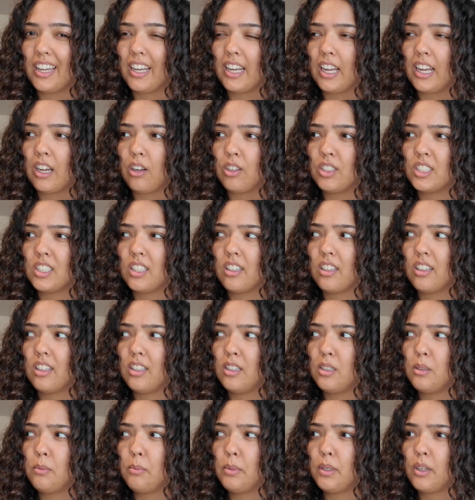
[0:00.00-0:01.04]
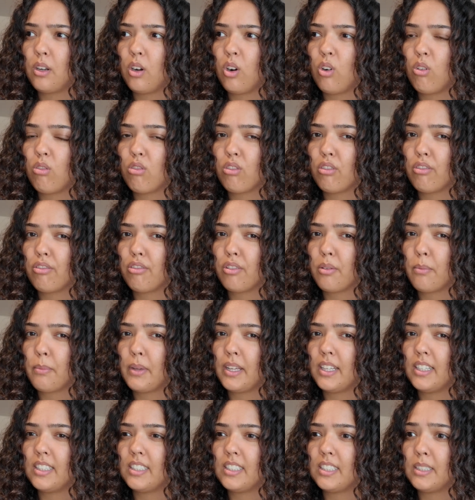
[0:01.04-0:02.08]
And now it's a little bit over
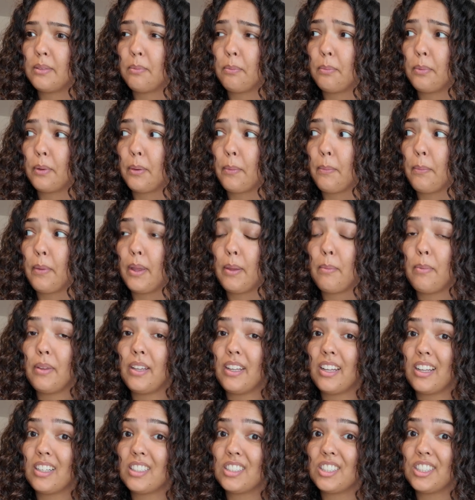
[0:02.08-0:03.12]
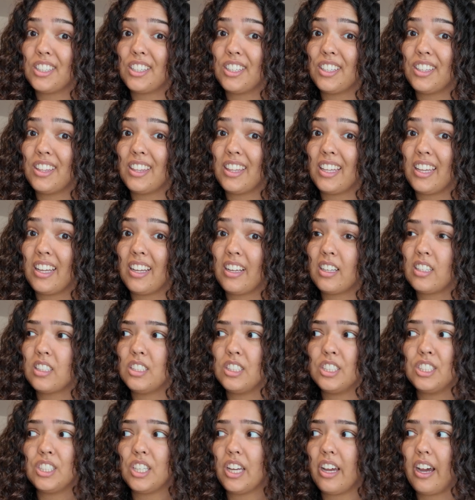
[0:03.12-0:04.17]
fermented, but maybe that's a good thing
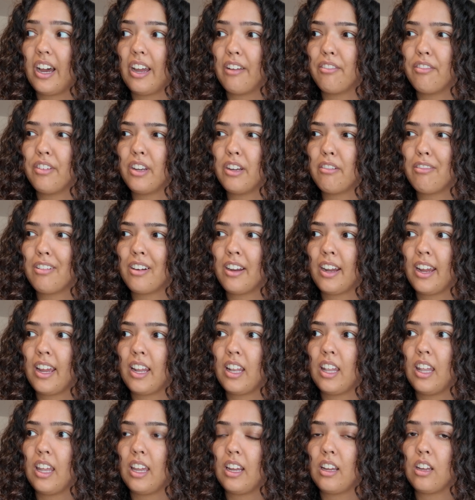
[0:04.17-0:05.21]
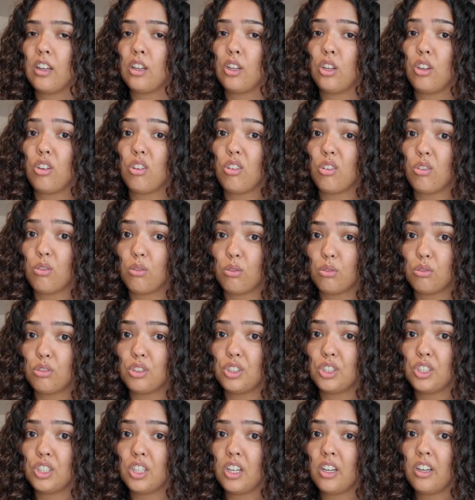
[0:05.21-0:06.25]
because I've never had like a
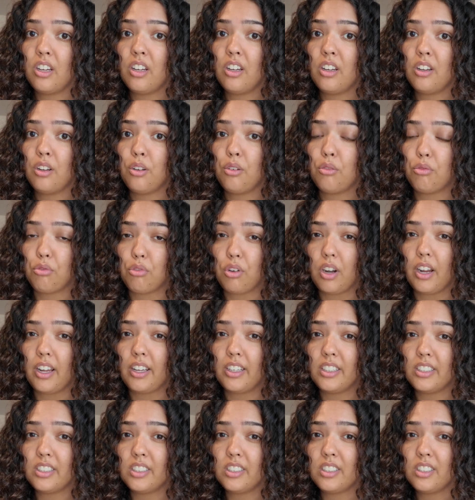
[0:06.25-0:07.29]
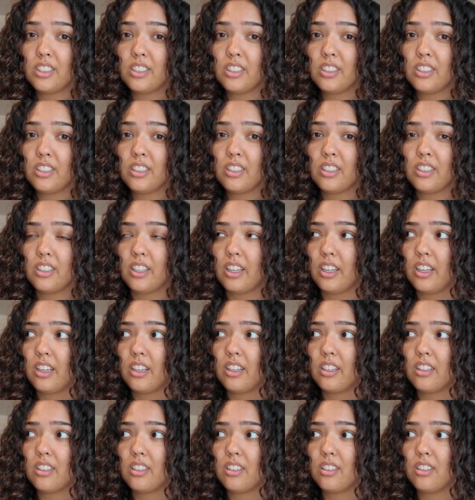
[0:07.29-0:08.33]
huge rise,
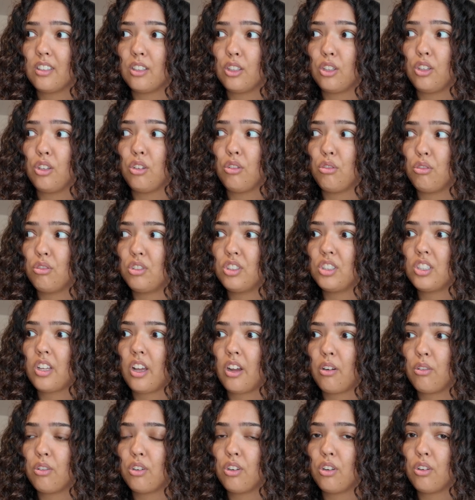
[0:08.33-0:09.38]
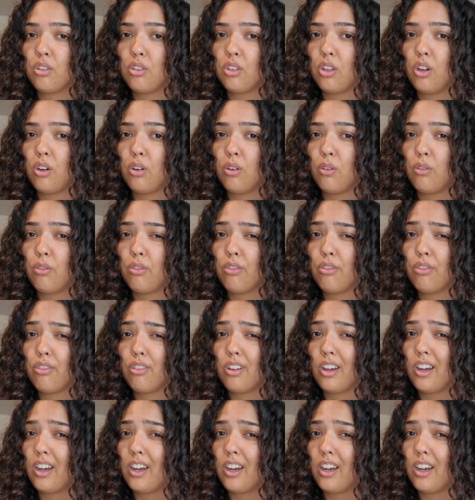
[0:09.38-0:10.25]
like a huge sourdough loaf.